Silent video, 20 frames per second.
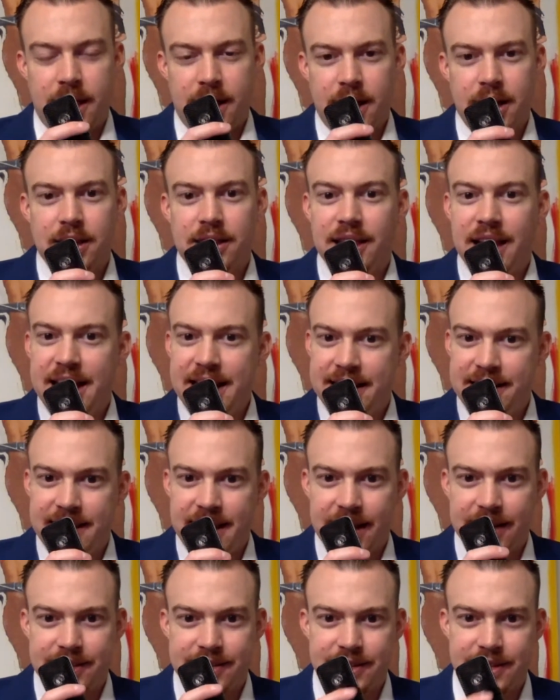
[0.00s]
like
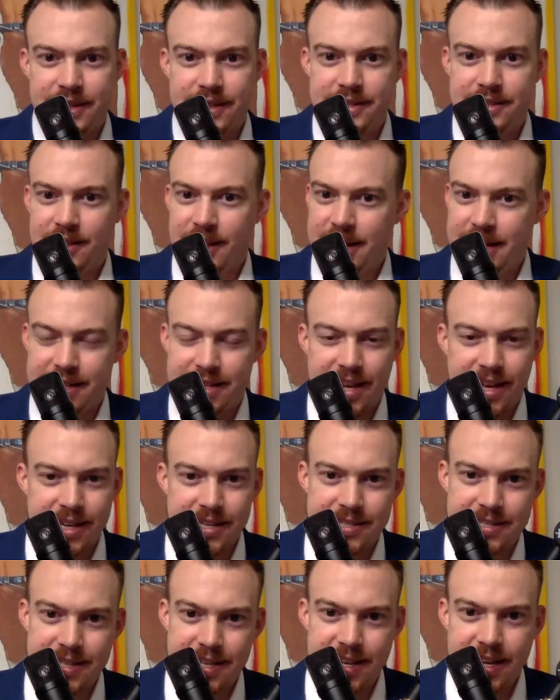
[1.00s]
Texas, like
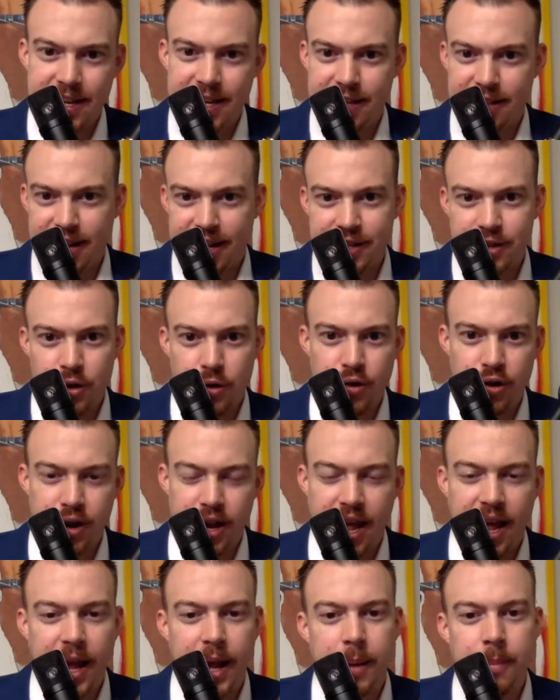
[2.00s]
Tennessee, like Notre
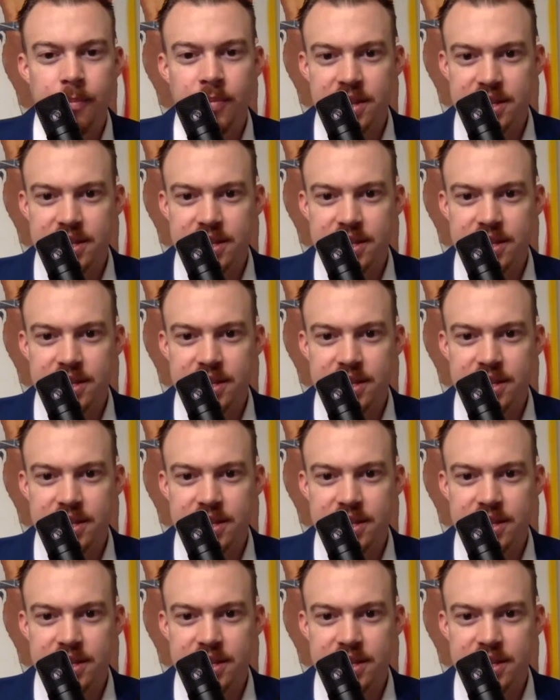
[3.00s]
Dame,